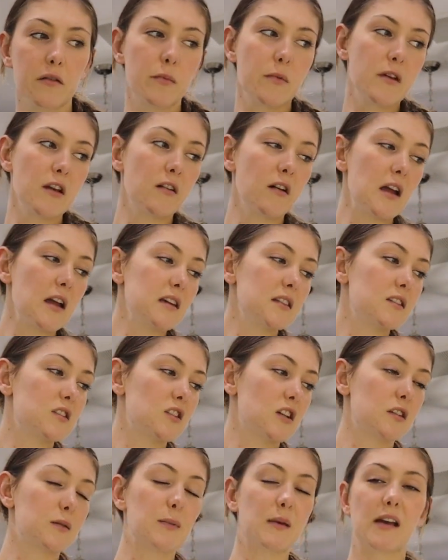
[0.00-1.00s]
with
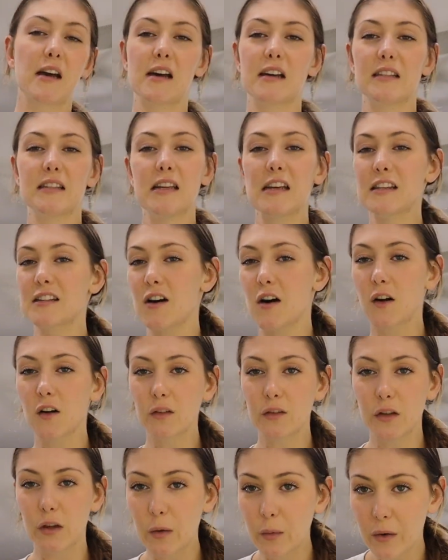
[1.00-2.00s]
purees just because it's
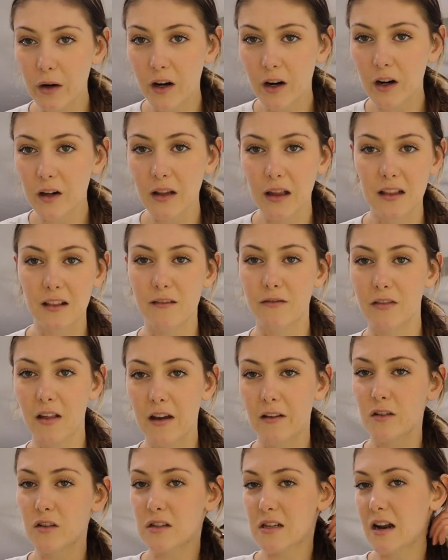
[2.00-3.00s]
all new to her, like the
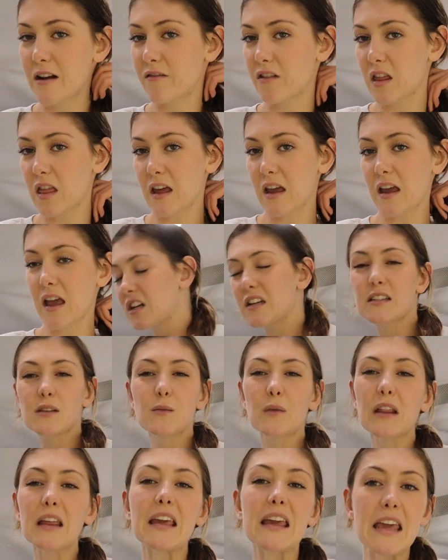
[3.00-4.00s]
flavors and everything. She
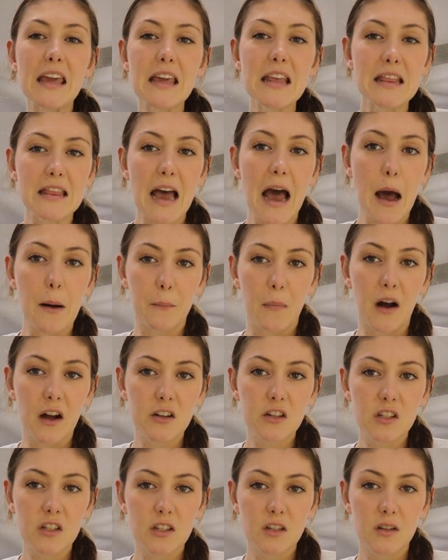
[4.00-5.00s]
doesn't really eat that
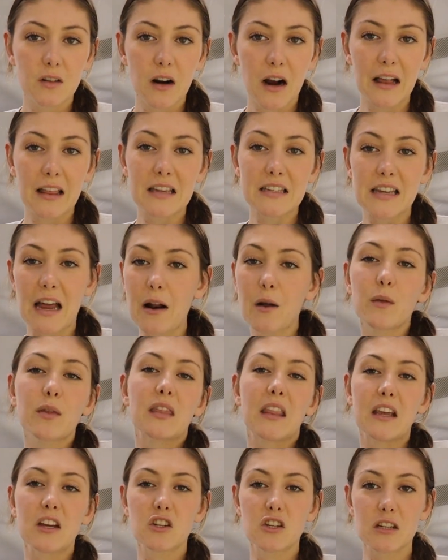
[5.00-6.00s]
much, or at least I
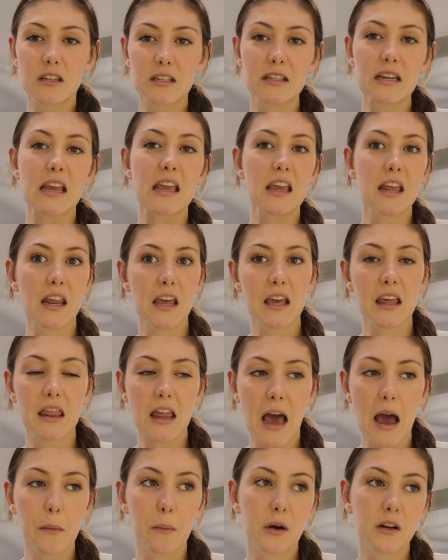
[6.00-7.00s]
don't think she's eating
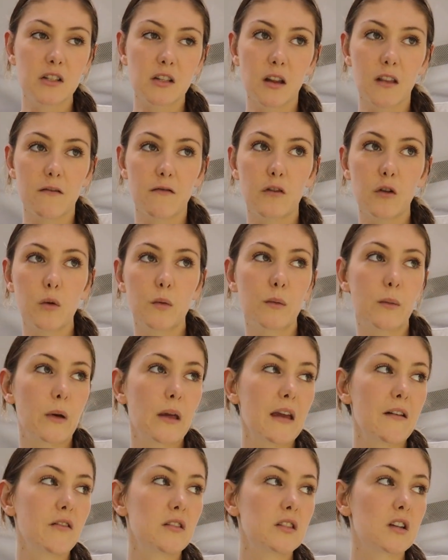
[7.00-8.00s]
that much of the food when
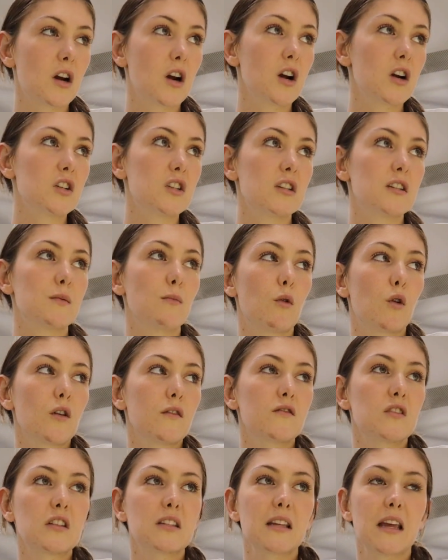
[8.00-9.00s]
we give it to her. She's more
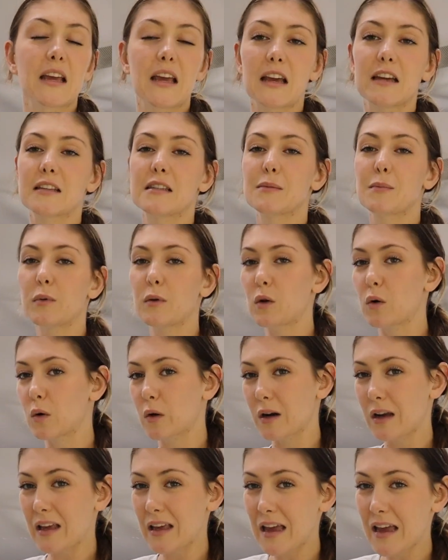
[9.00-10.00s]
of just like
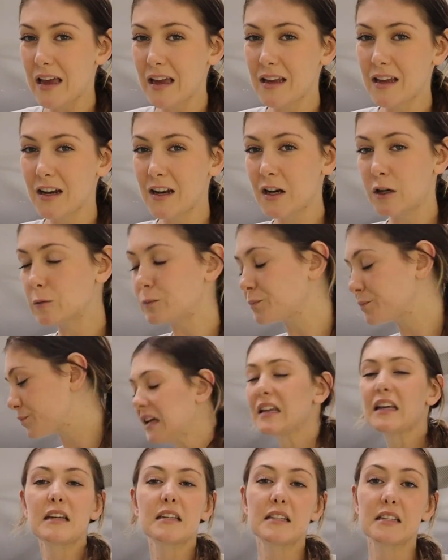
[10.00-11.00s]
exploring it, you know,
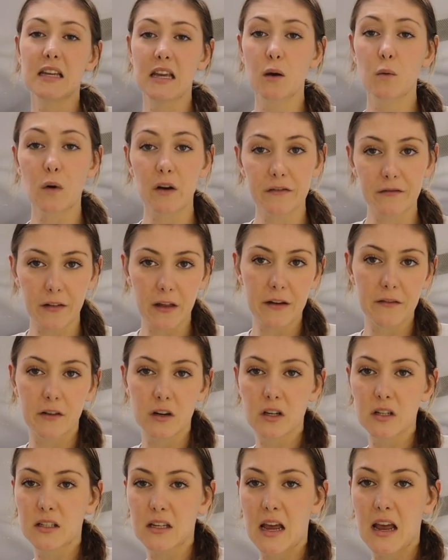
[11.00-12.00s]
and like seeing what
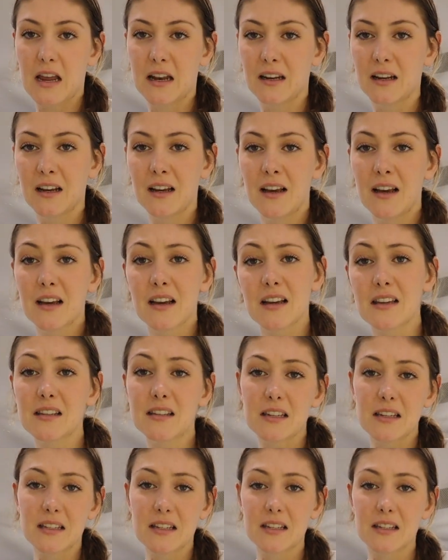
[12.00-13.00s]
flavors and okay.
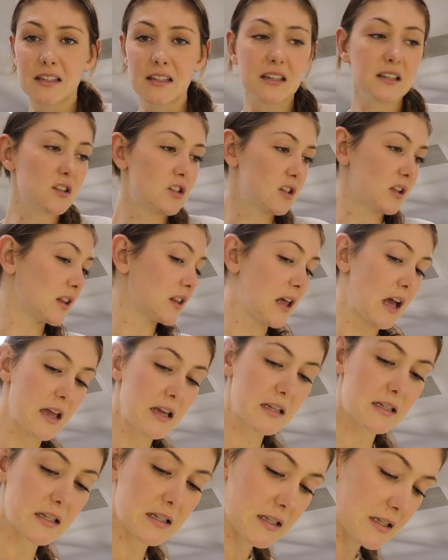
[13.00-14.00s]
consistencies she
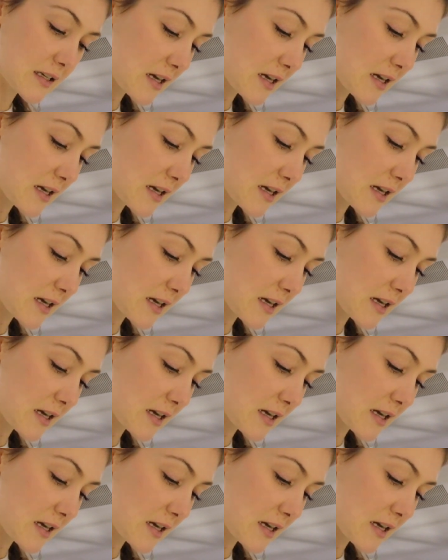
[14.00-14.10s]
likes and